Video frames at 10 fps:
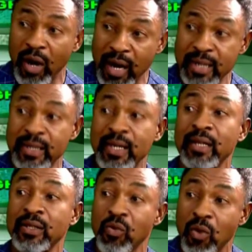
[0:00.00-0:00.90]

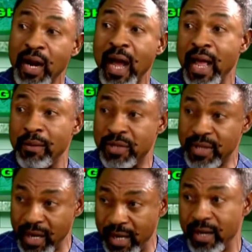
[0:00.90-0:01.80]
understand what I am
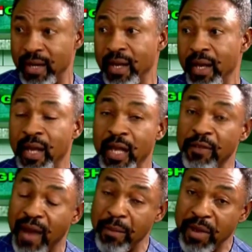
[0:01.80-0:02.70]
saying.
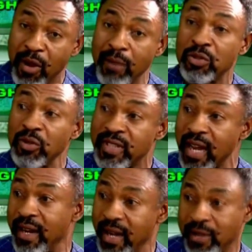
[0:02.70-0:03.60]
If I become too
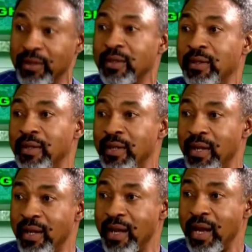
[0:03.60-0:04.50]
technical,
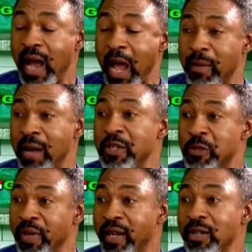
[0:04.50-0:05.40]
I might be
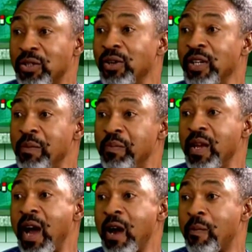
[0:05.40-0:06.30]
speaking to only
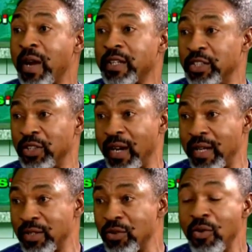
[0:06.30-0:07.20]
PR
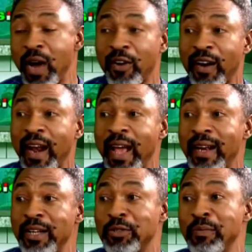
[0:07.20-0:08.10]
practitioners who are not
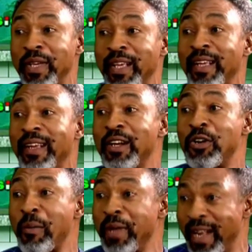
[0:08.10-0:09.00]
likely to be
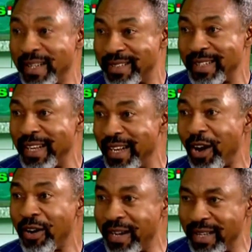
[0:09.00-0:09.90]
dominant in the
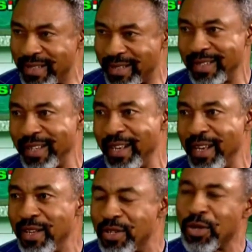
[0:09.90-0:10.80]
audience.
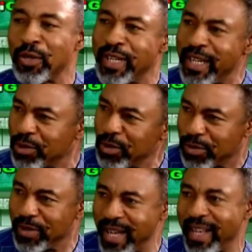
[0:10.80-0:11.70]
So the issue
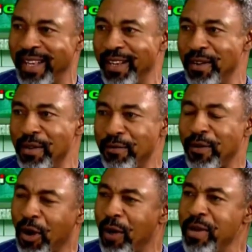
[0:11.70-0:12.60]
today
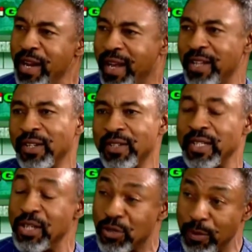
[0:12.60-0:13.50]
for communicators
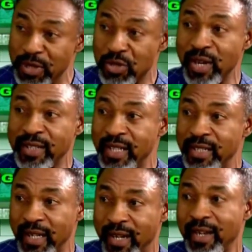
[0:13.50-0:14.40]
is to be
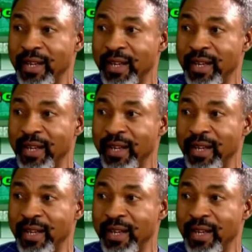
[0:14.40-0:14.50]
strategic,